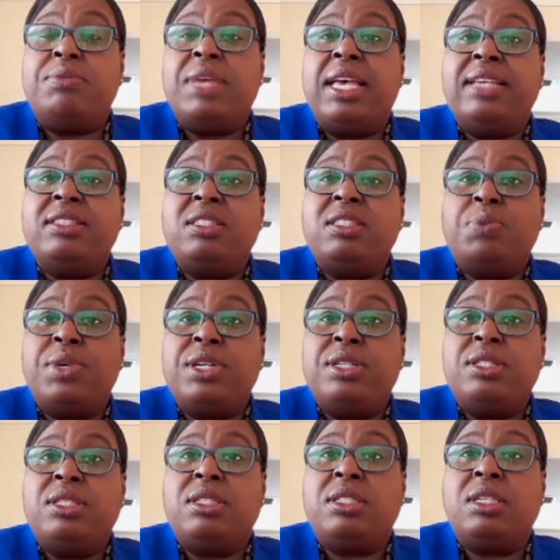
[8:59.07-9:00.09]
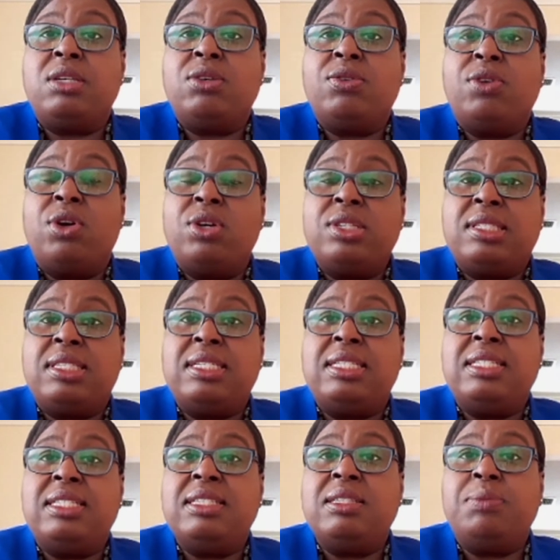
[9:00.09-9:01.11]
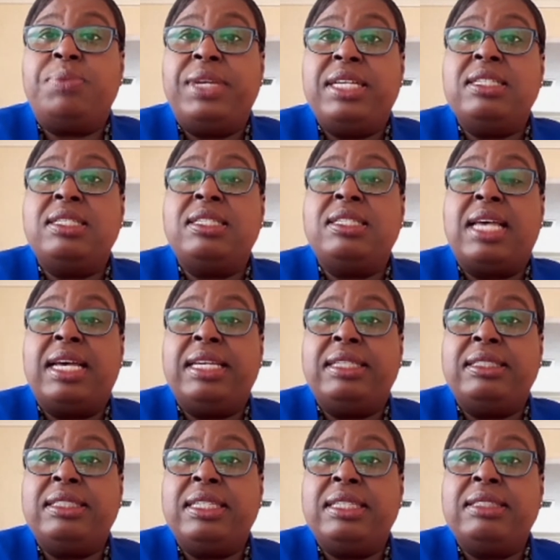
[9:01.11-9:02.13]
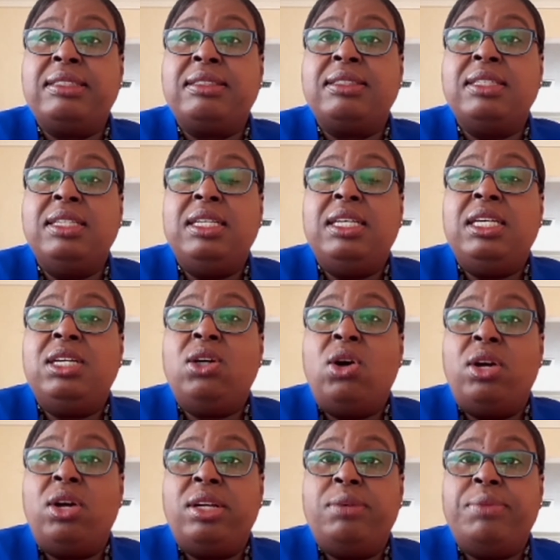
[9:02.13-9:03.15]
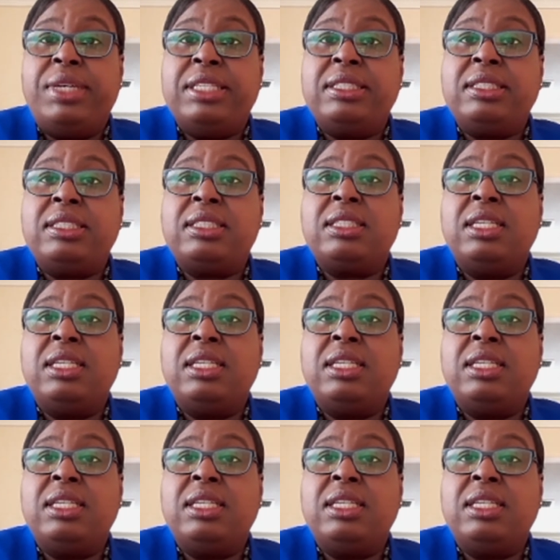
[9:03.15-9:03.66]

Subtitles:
experts across the disciplines, scientists, economists,